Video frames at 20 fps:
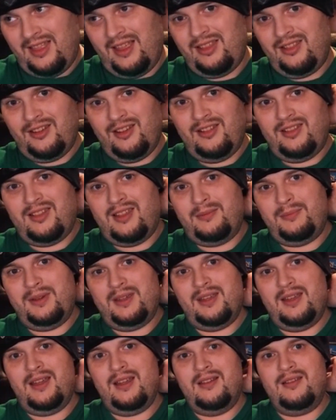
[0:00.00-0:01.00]
That's a good thing,
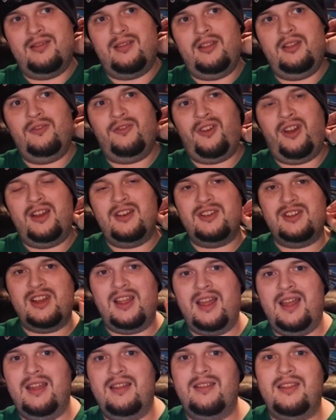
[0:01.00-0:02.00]
because this
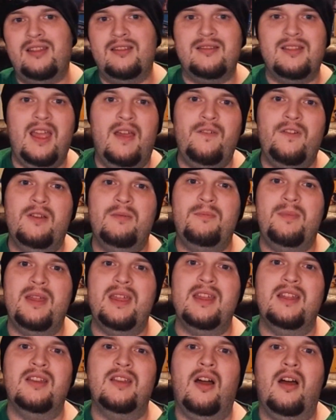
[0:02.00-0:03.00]
franchise has definitely
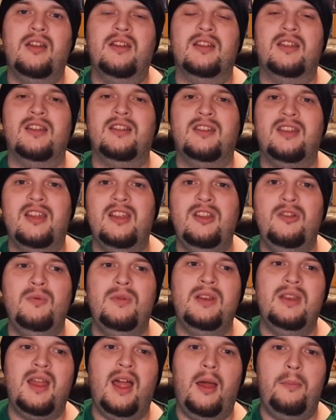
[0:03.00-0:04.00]
been on a
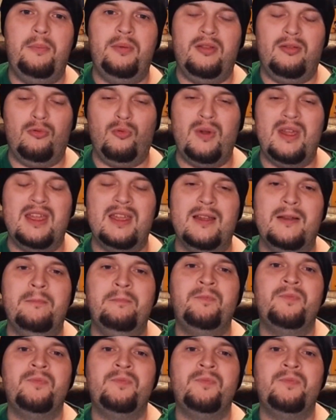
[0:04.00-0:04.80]
continuing upswing.